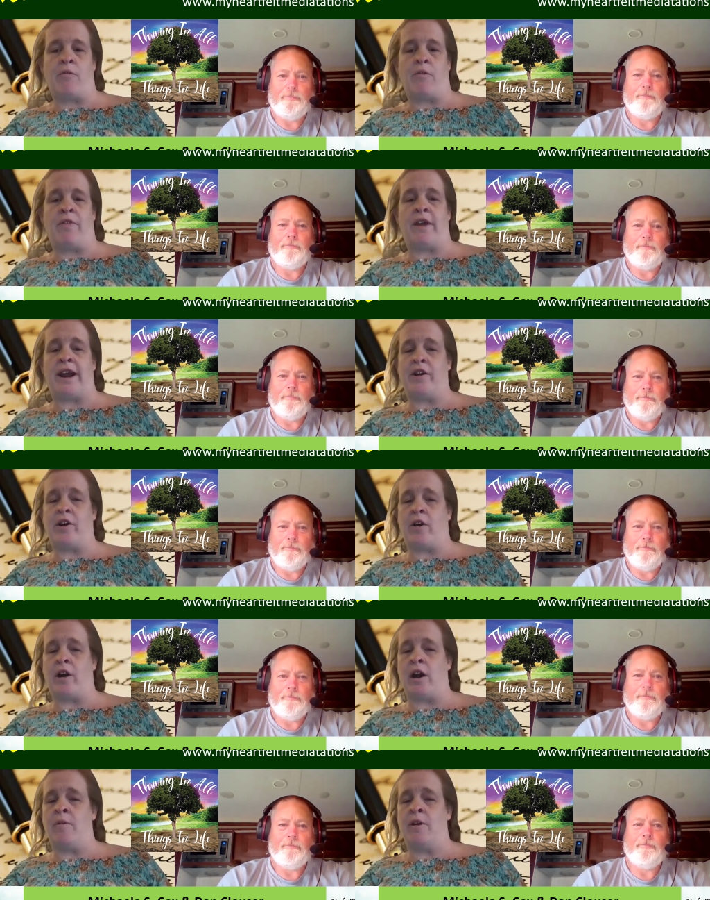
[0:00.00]
Speaker 1: when they grow
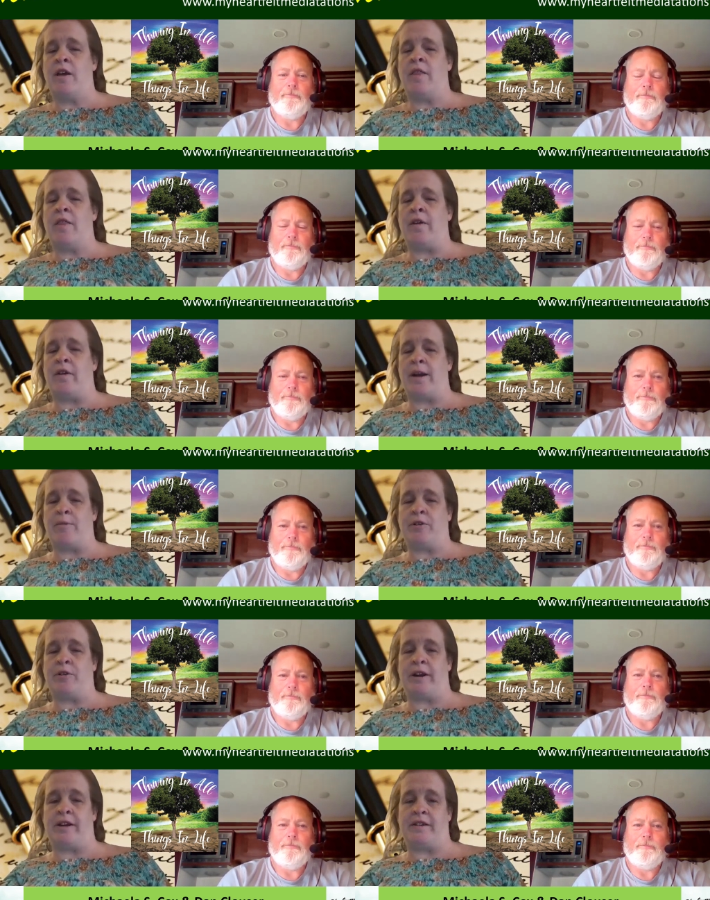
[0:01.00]
up, they're able
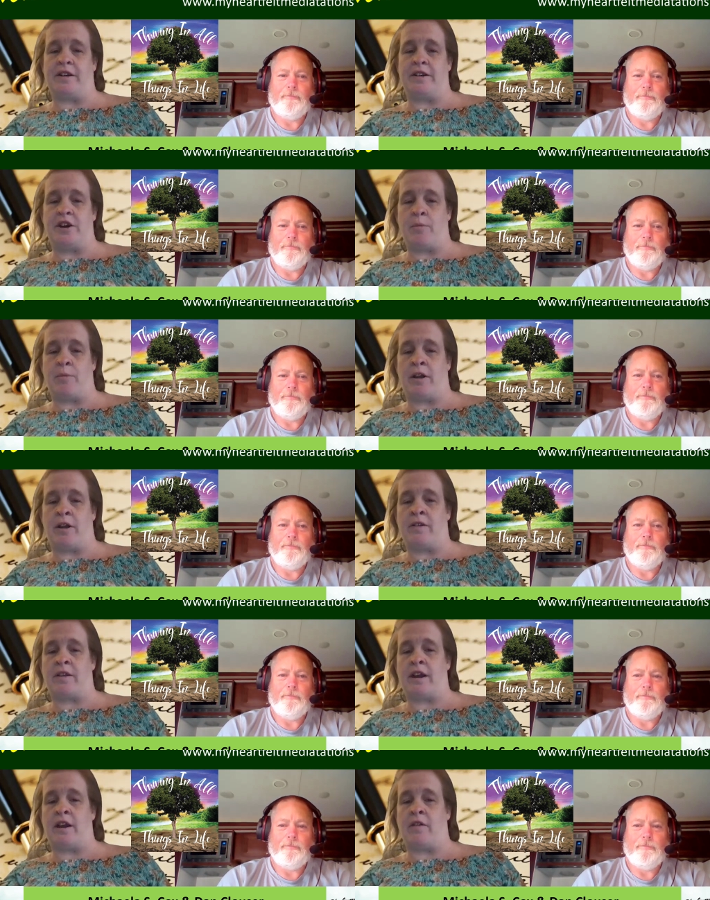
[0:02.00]
to raise good
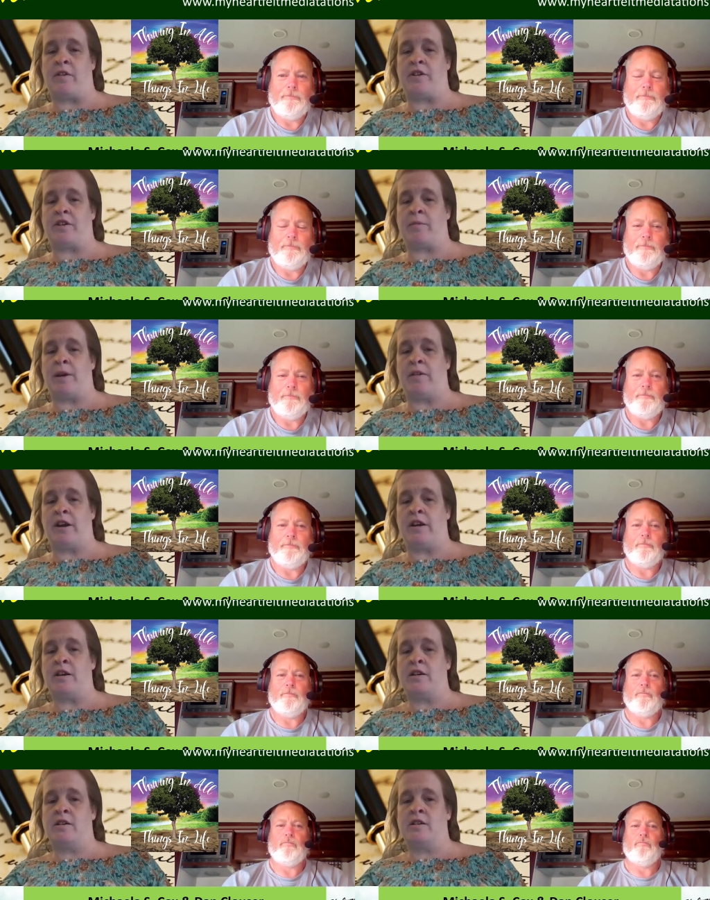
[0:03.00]
humans and eventually
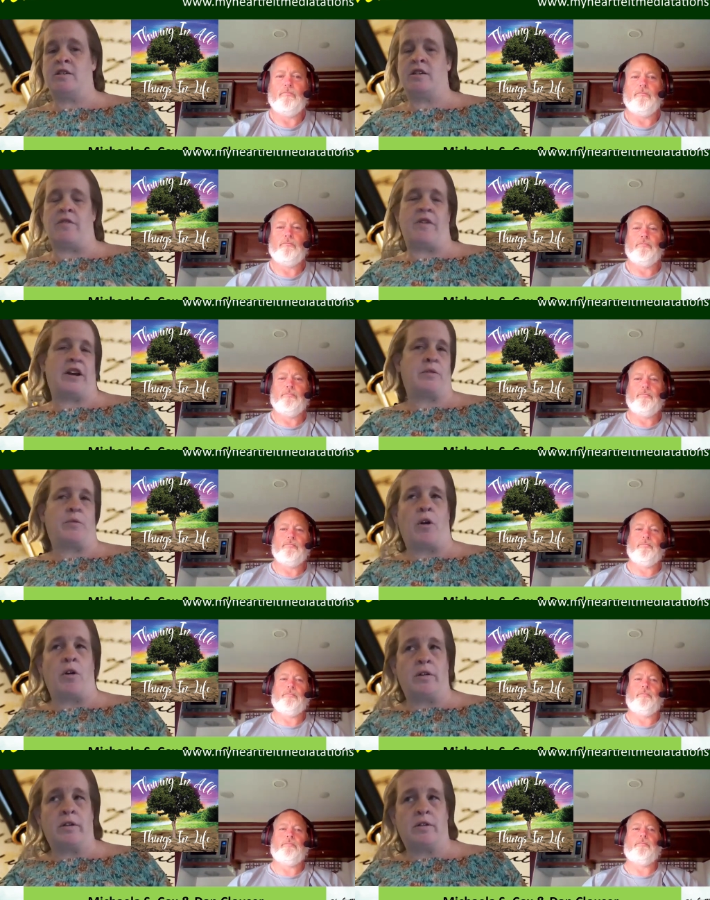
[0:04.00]
maybe affect the
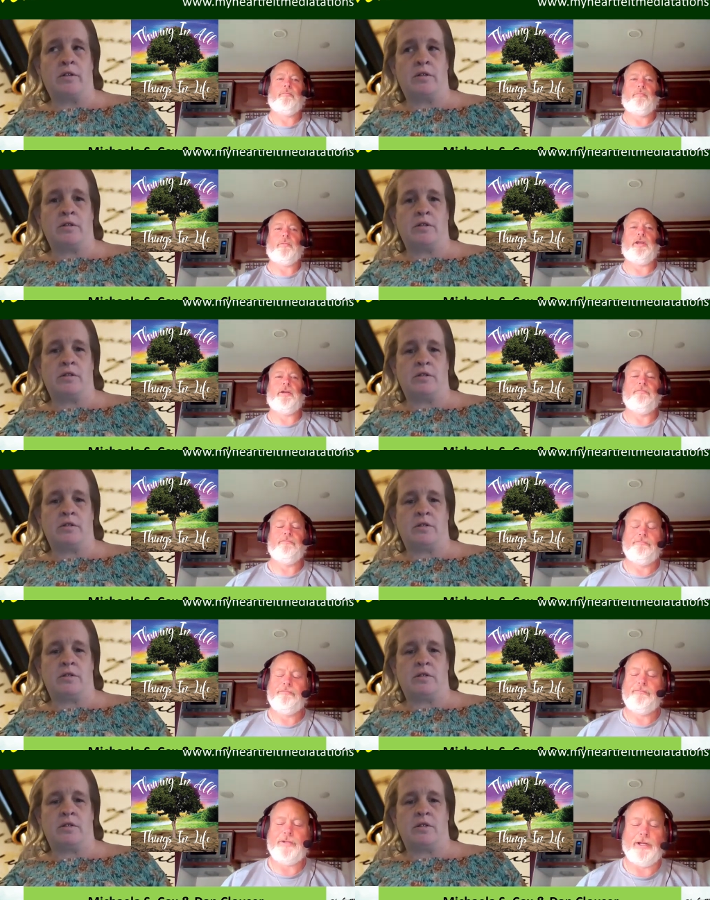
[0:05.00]
world. Yeah.
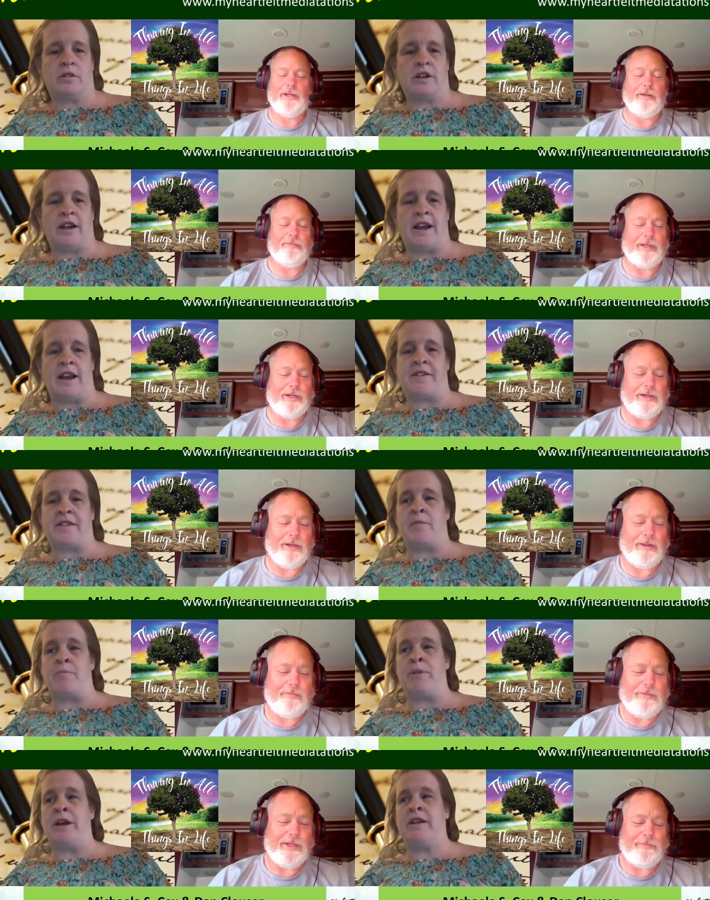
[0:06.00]
Speaker 2: I love that. It's I
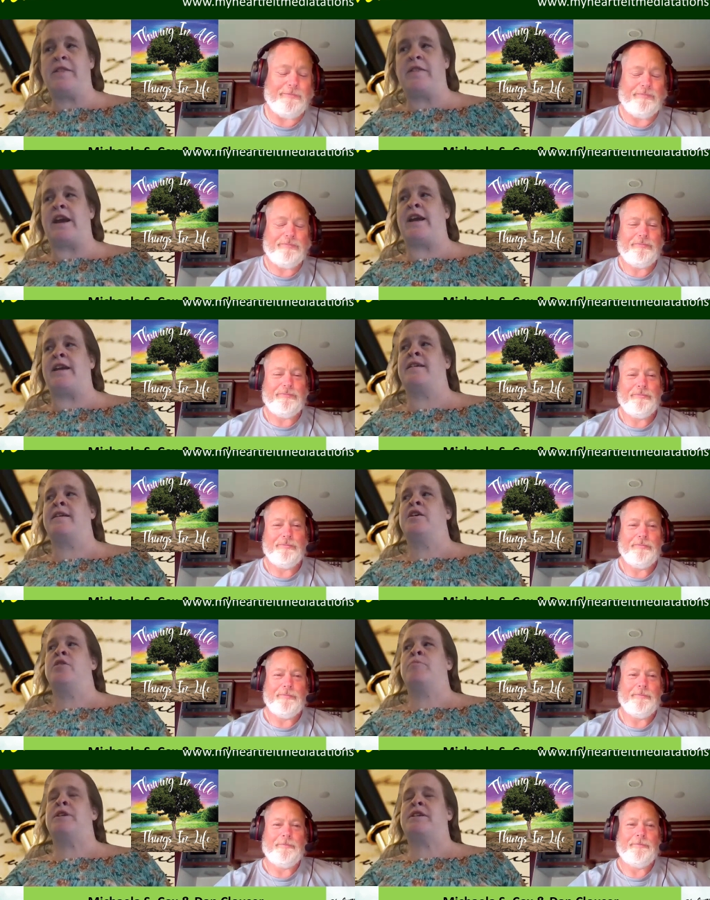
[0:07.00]
love that.
Speaker 1: Thing,
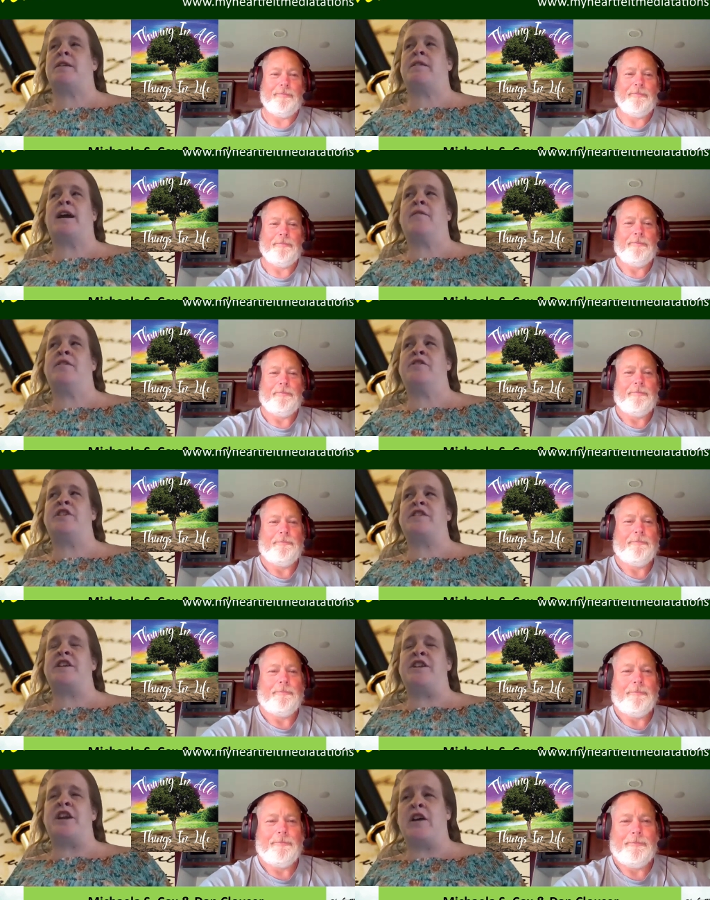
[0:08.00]
but sometimes
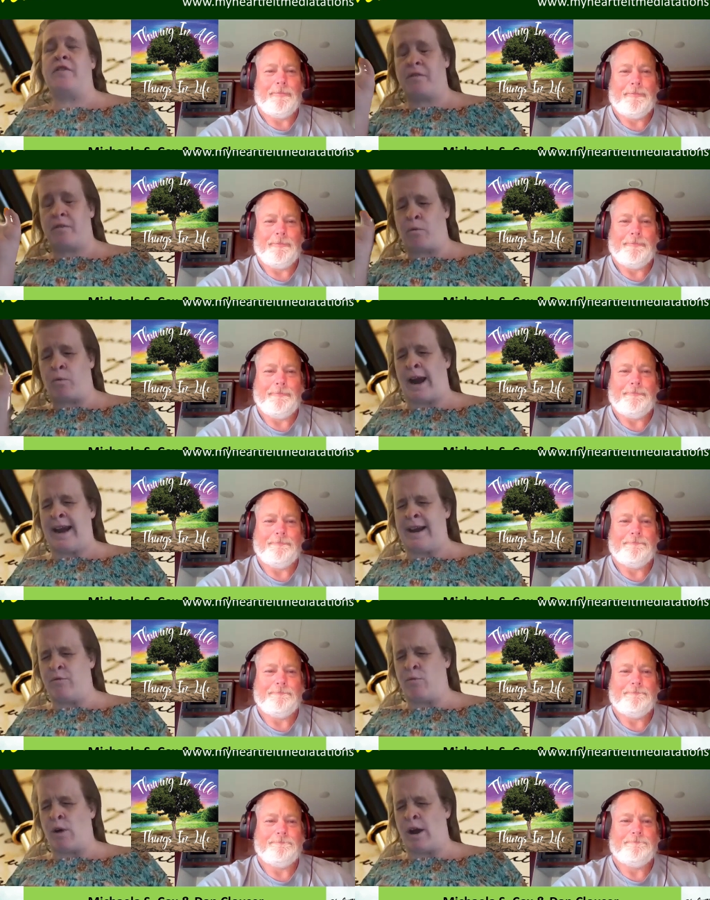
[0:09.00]
just enough right
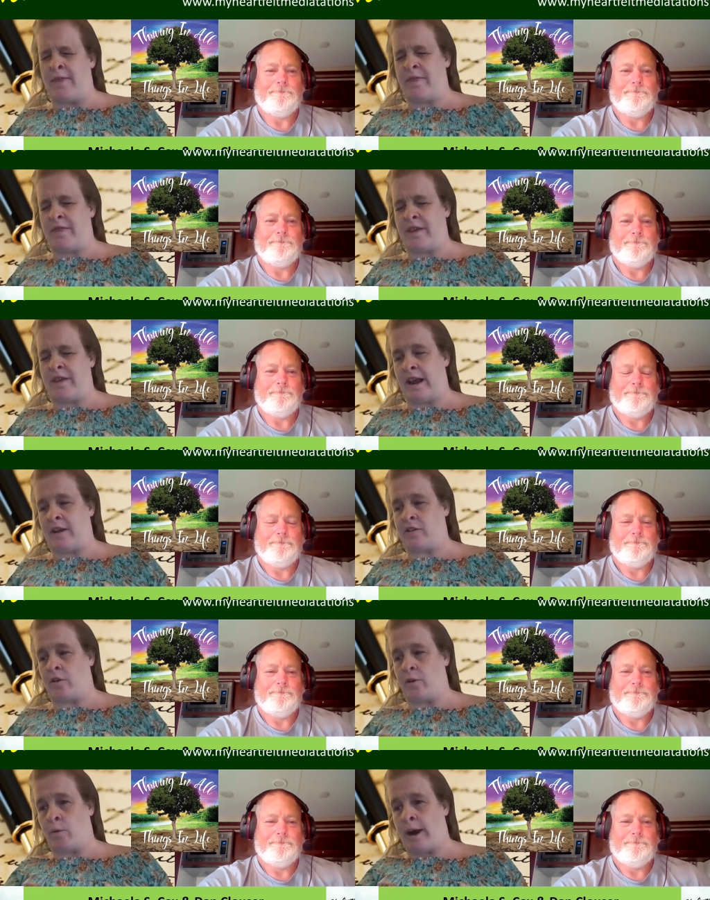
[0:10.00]
one
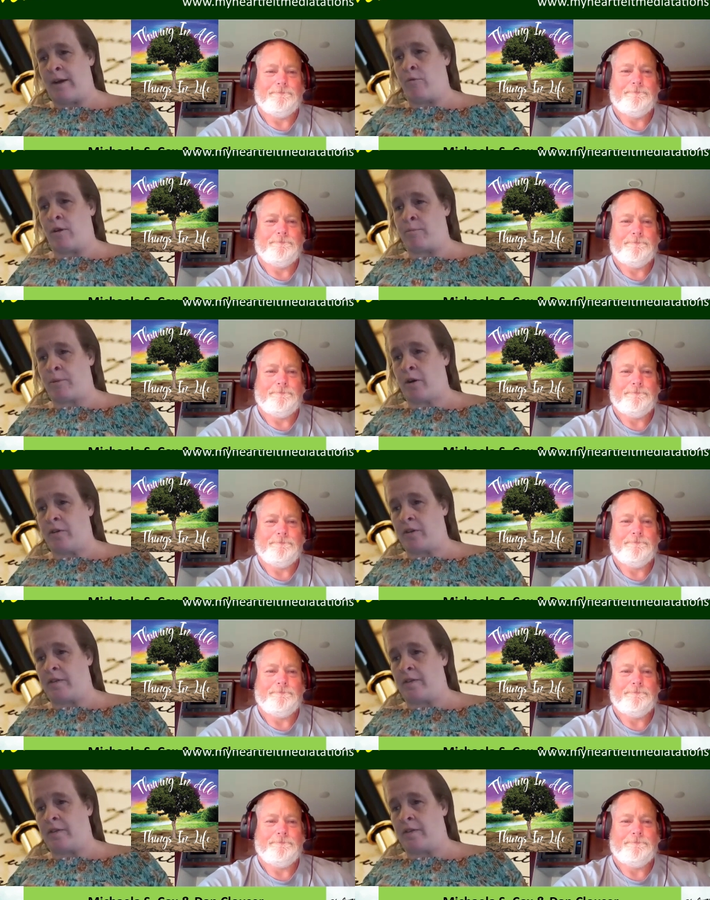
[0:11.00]
things or the right one person.